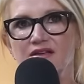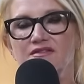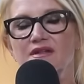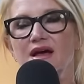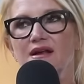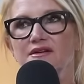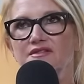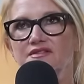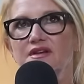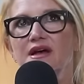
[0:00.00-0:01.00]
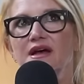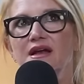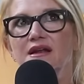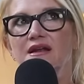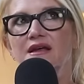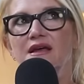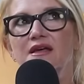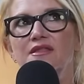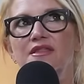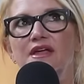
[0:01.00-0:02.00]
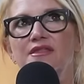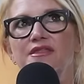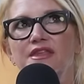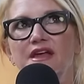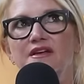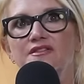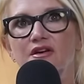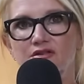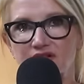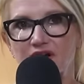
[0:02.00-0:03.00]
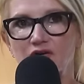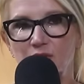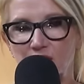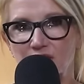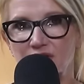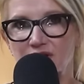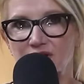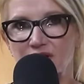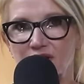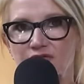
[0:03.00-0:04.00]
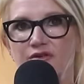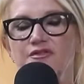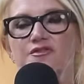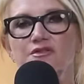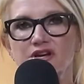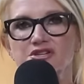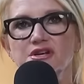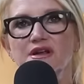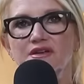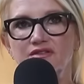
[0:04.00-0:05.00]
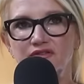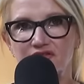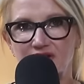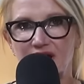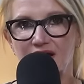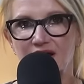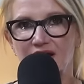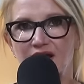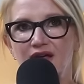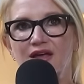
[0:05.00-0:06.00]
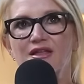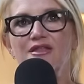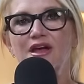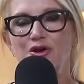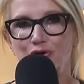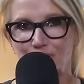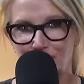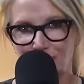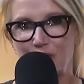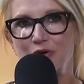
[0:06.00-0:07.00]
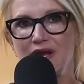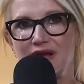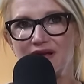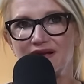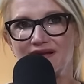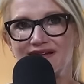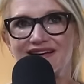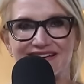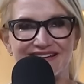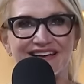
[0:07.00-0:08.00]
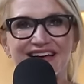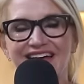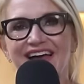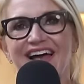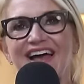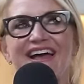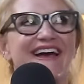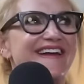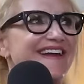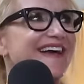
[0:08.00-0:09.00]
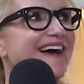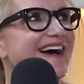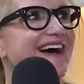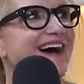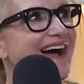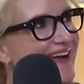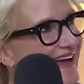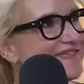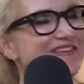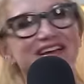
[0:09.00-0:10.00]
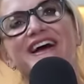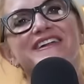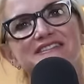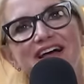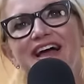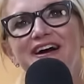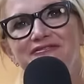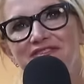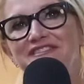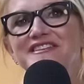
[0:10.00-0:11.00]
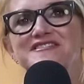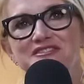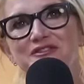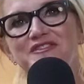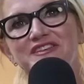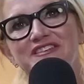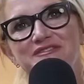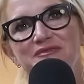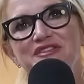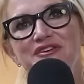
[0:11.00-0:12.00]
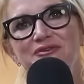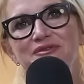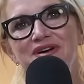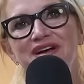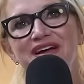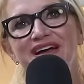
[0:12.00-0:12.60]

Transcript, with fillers: is not a sign that things are terrible. Frustration is a sign that you're growing. And I have to kind of laugh as I share this lesson with you